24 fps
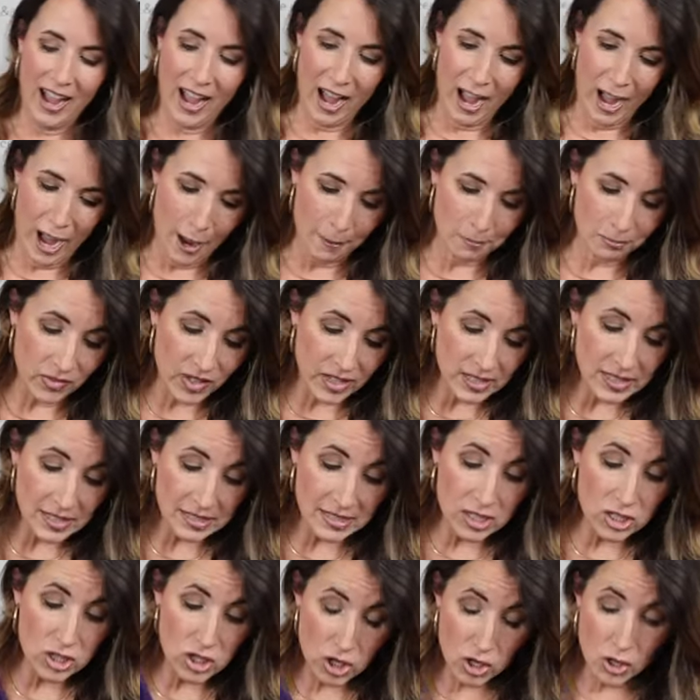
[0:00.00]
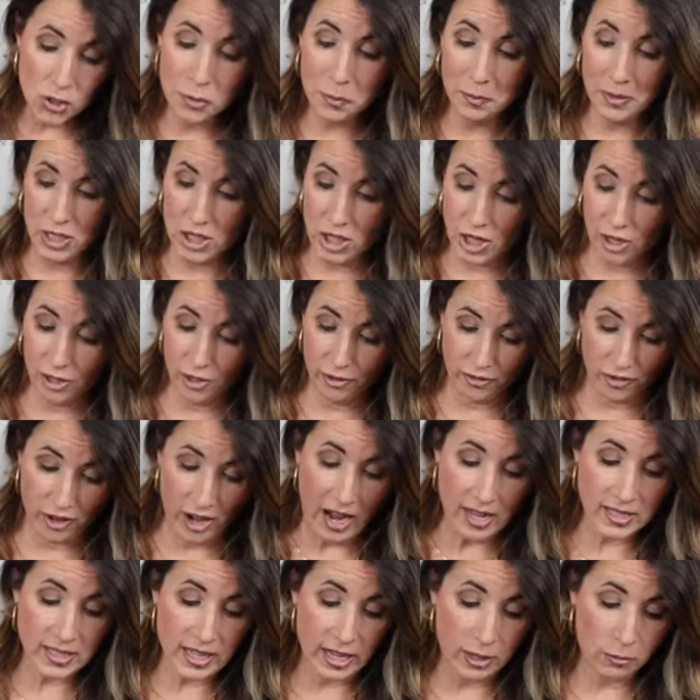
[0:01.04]
um, this is a new material for
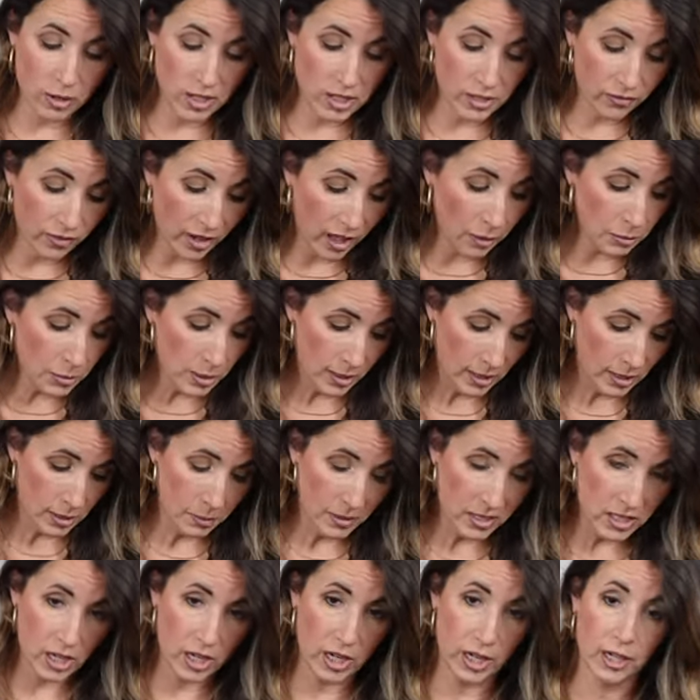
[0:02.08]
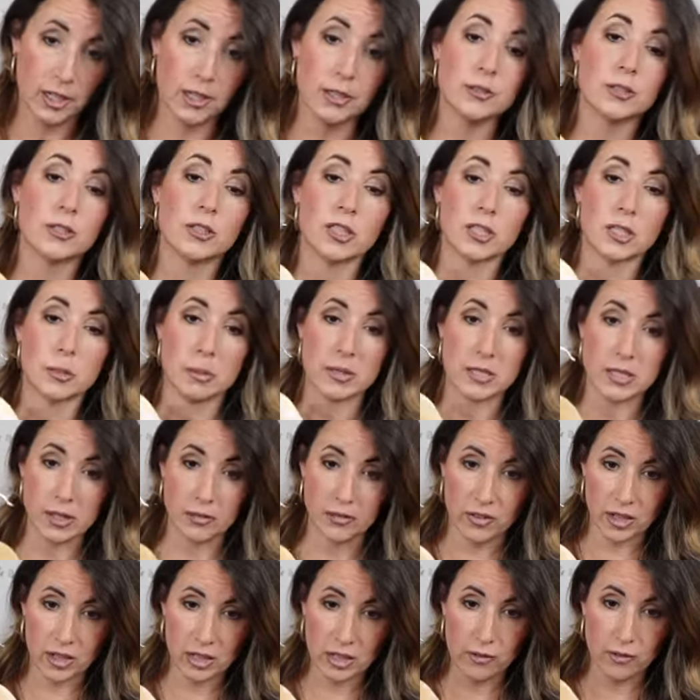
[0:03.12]
us, and we developed this material
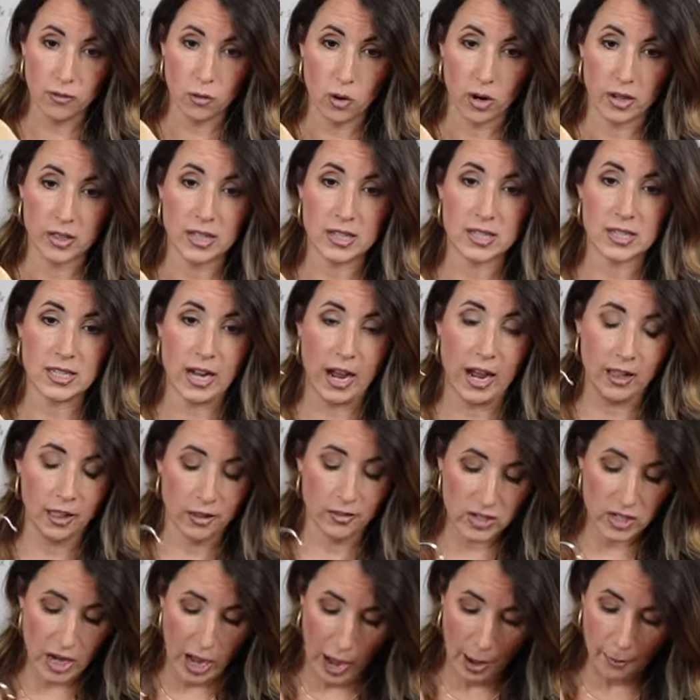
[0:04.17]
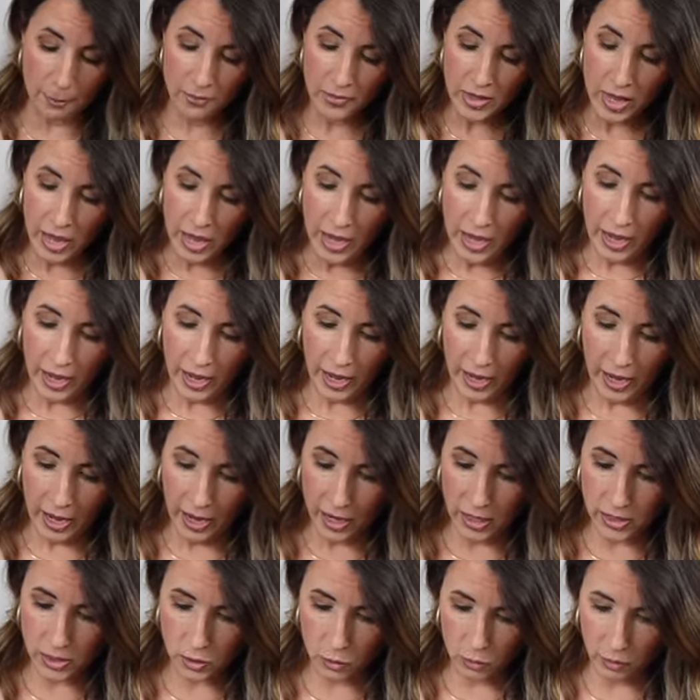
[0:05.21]
specifically for this style of top.
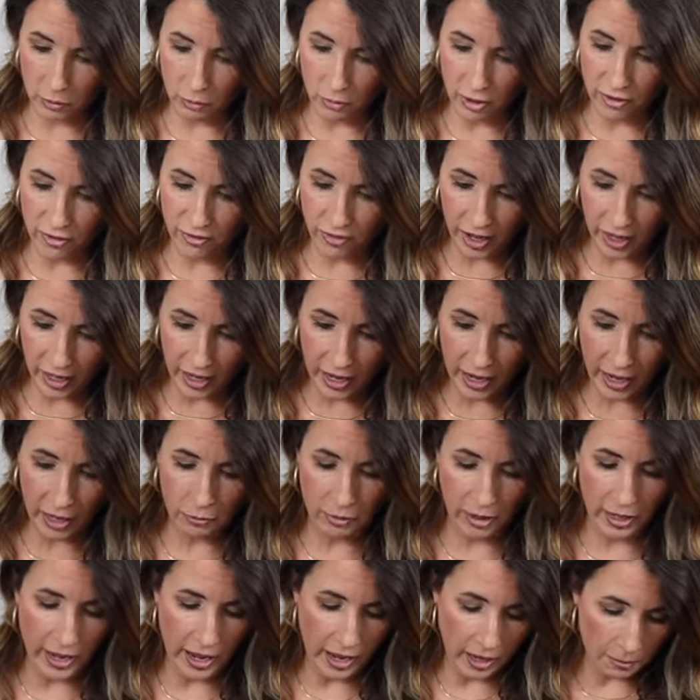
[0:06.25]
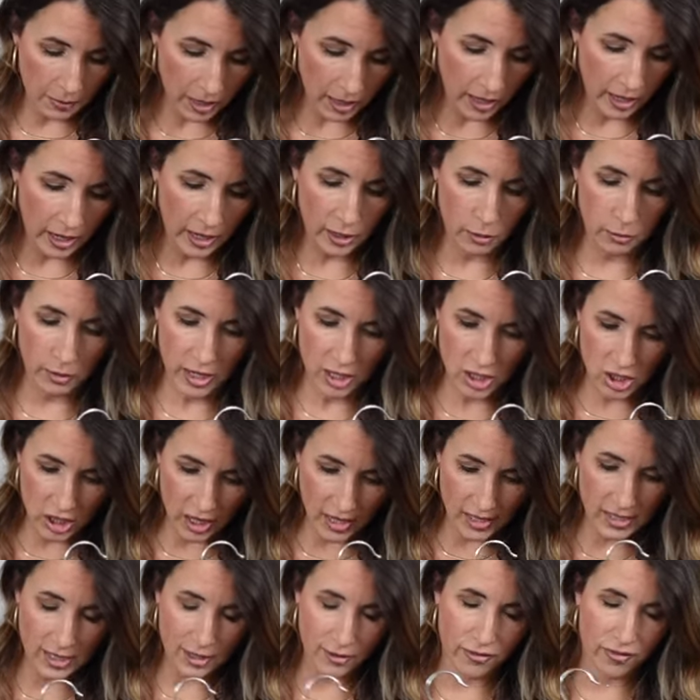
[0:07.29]
And when we fit it and we came in and we
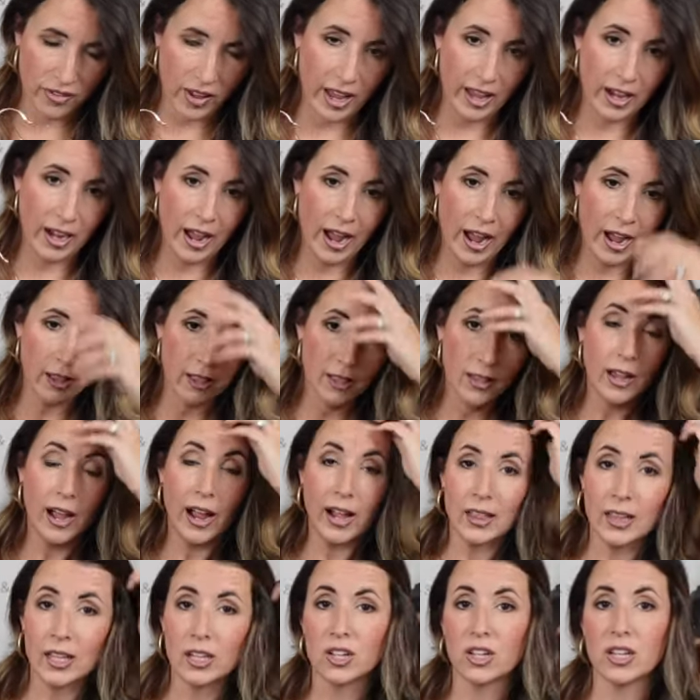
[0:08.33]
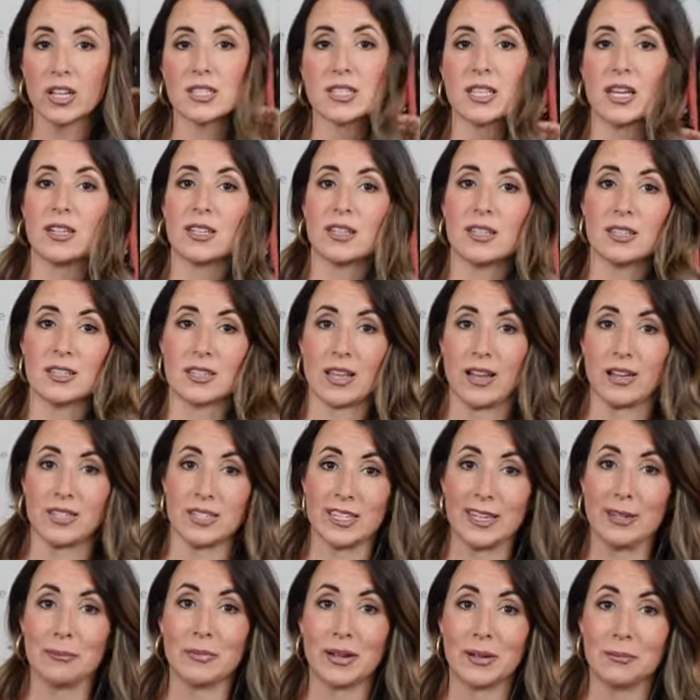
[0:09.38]
adjusted fit, I, I literally said to the design
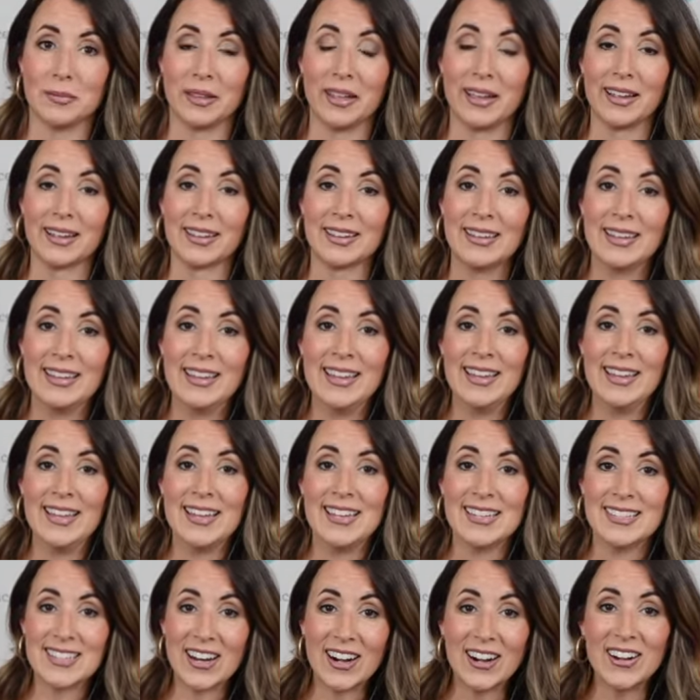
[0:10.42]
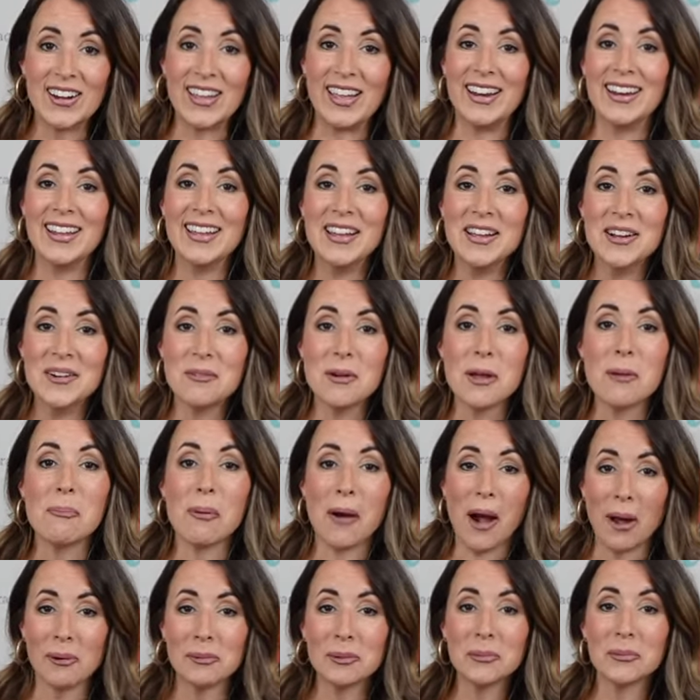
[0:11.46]
team, I'm like, darn it, we
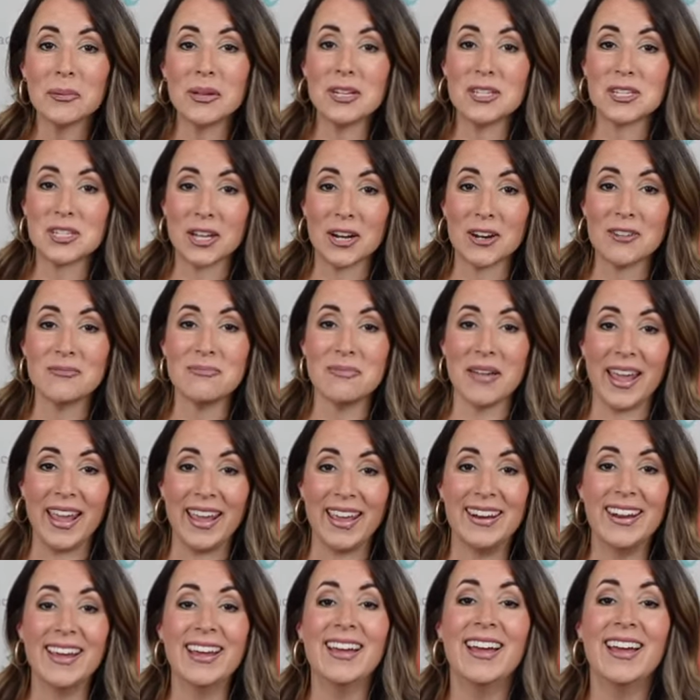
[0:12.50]
probably should have made,